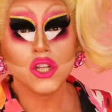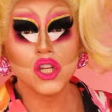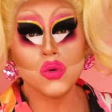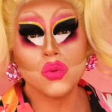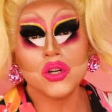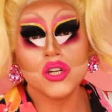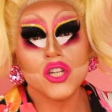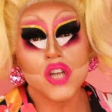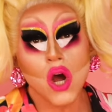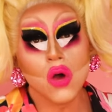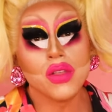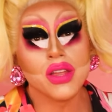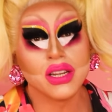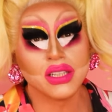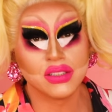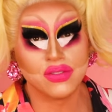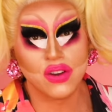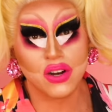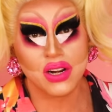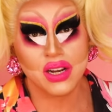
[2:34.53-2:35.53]
you would know that
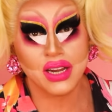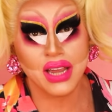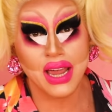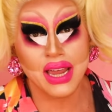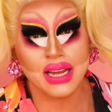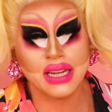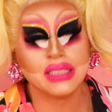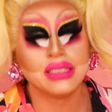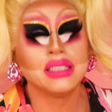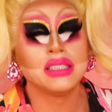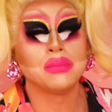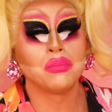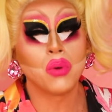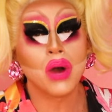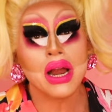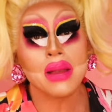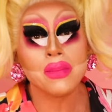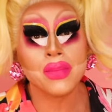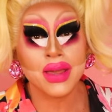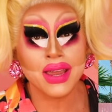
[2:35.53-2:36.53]
it's very gay because it's
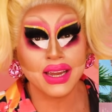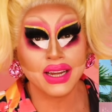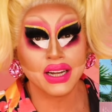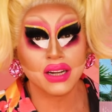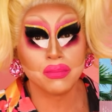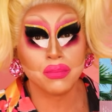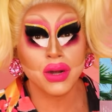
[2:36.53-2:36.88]
bright pink.